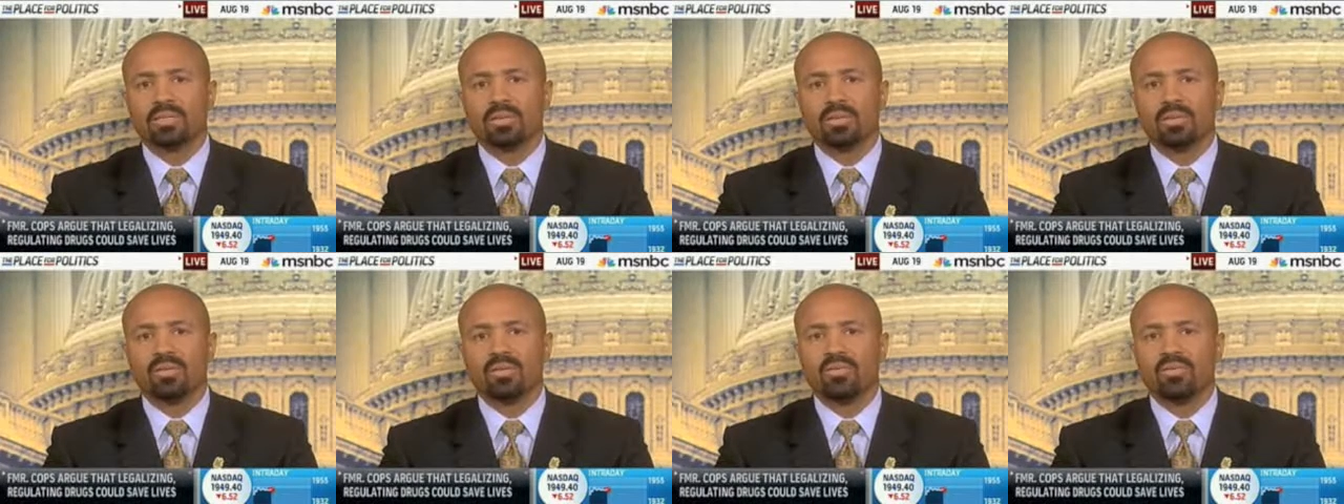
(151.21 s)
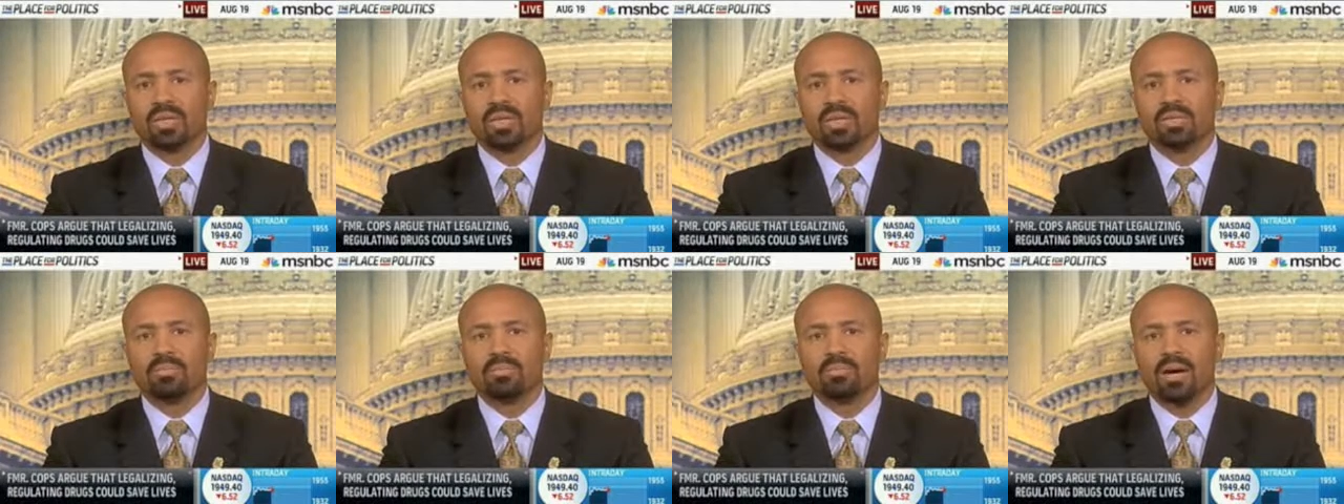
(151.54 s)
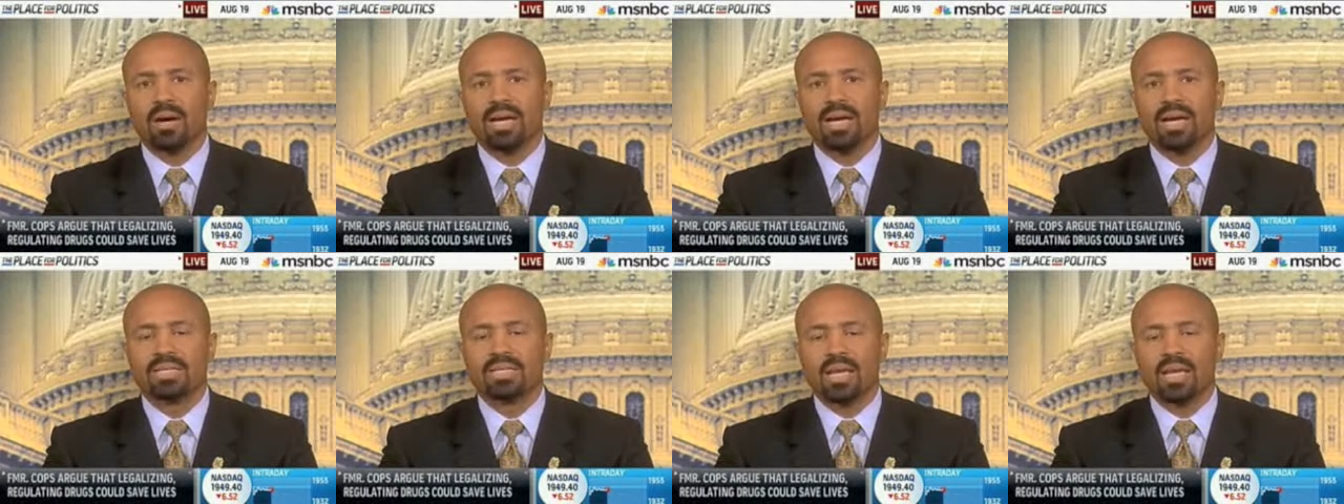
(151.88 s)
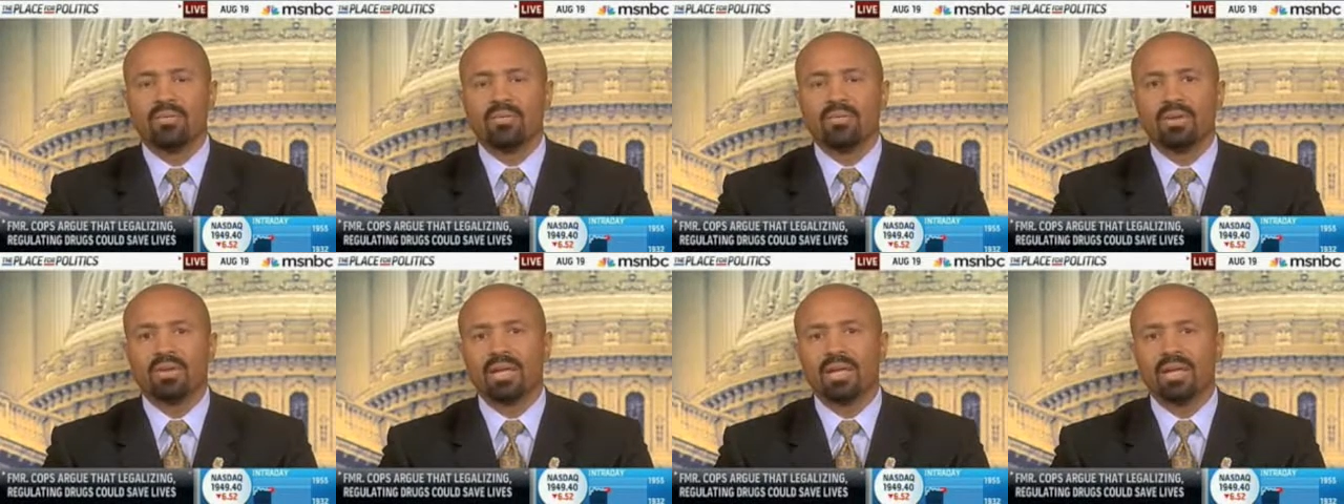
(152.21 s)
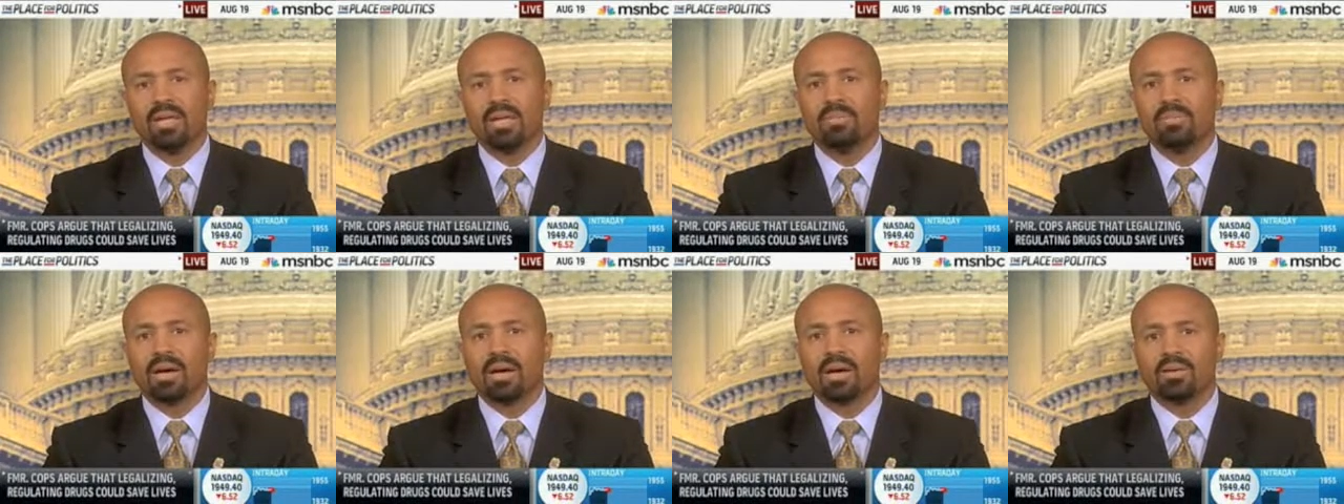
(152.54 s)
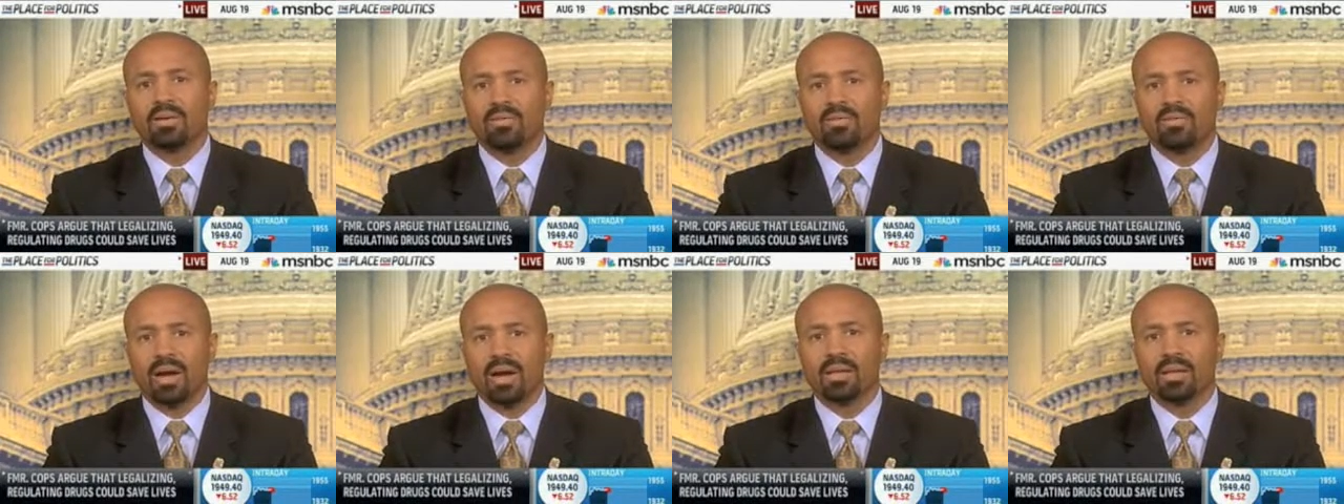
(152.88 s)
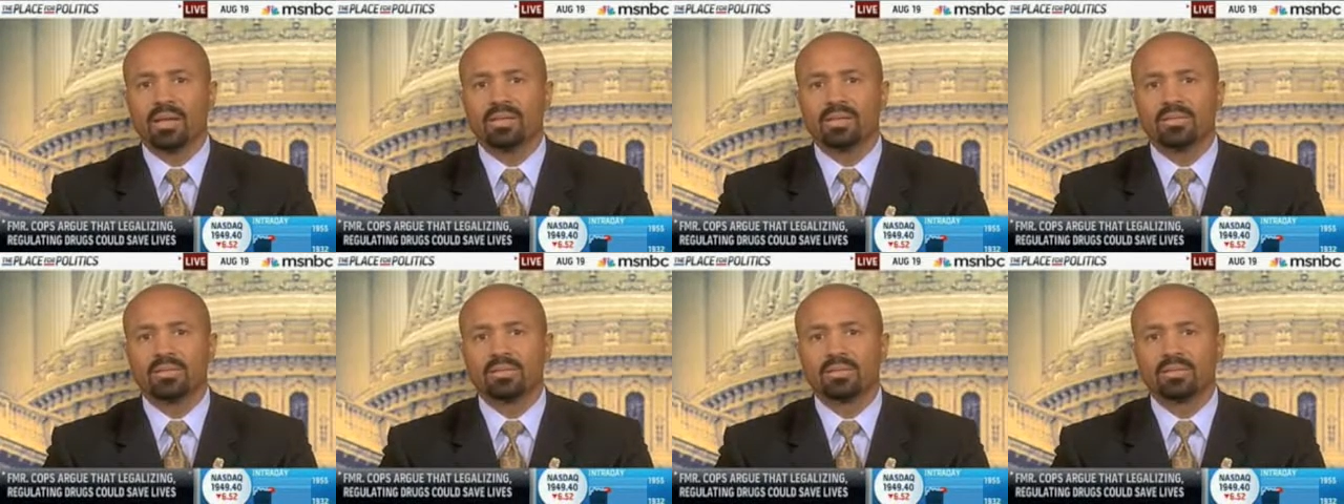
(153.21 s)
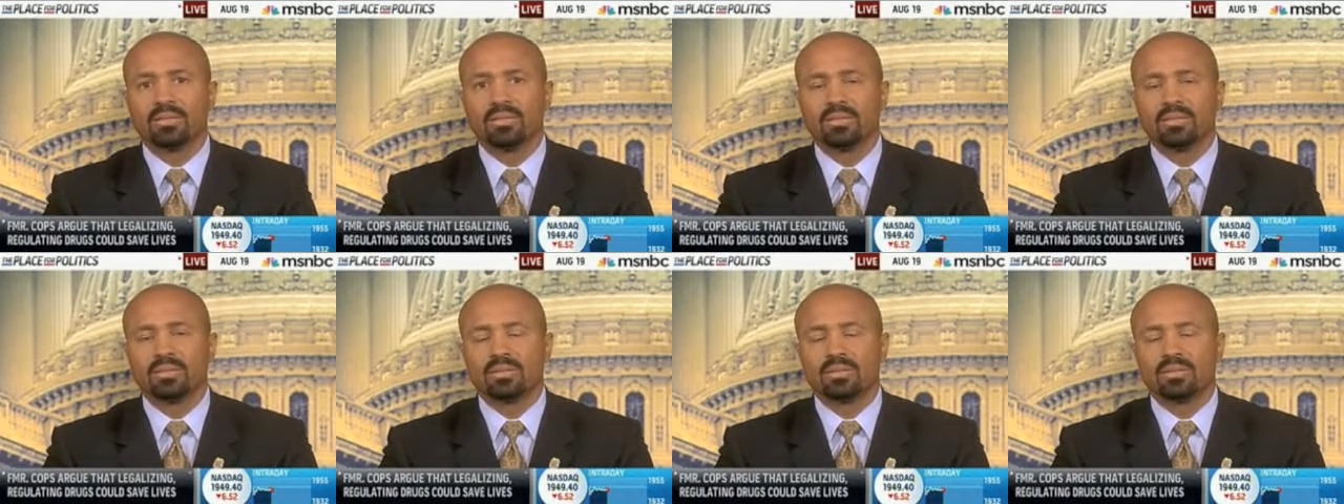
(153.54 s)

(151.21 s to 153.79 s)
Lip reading: They're victimized every day by the violence.